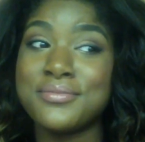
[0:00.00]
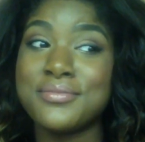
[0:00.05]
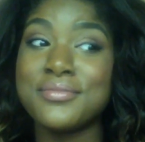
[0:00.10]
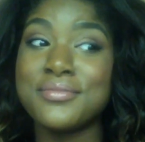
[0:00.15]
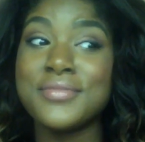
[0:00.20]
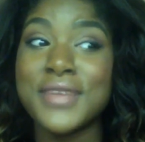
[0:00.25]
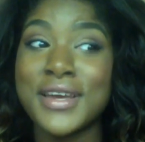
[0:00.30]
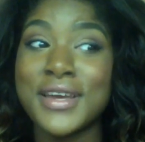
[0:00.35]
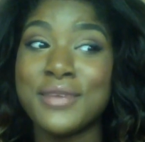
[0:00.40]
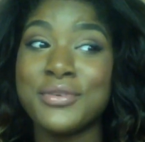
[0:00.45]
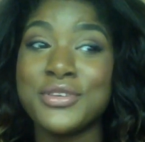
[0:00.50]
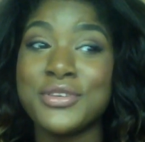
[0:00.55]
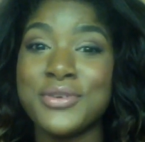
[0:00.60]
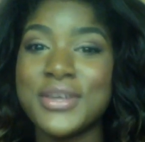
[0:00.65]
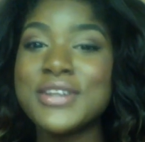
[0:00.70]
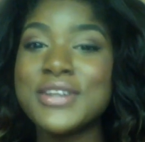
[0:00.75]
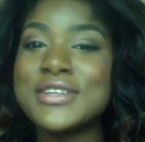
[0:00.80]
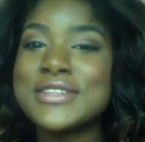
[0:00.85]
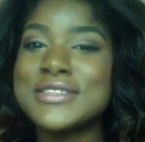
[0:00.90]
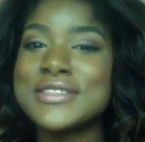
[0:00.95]
yeah, when you
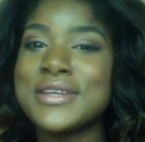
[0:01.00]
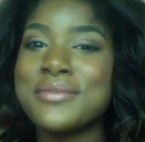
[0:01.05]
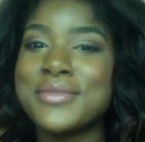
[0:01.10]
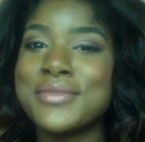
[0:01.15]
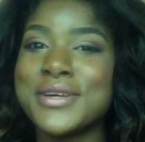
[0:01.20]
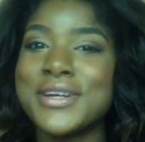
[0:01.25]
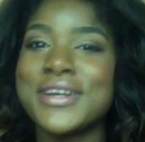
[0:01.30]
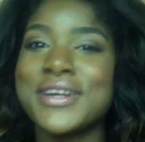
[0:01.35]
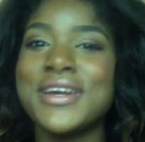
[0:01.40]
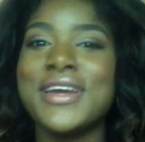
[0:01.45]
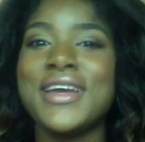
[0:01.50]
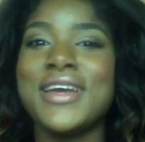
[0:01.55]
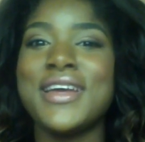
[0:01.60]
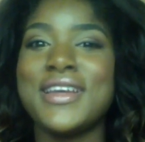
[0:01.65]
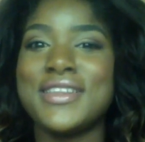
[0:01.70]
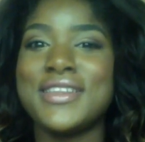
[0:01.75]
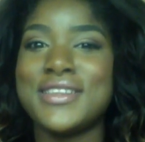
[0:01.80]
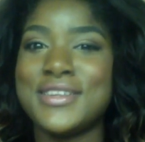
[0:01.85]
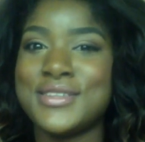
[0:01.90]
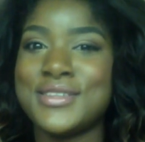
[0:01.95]
hear December,
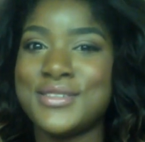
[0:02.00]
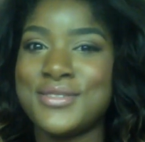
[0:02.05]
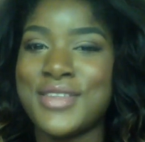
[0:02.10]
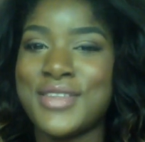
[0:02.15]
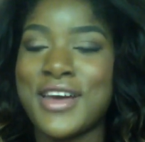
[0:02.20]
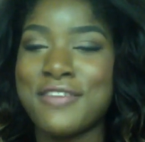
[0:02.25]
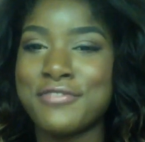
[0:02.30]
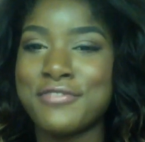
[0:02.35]
that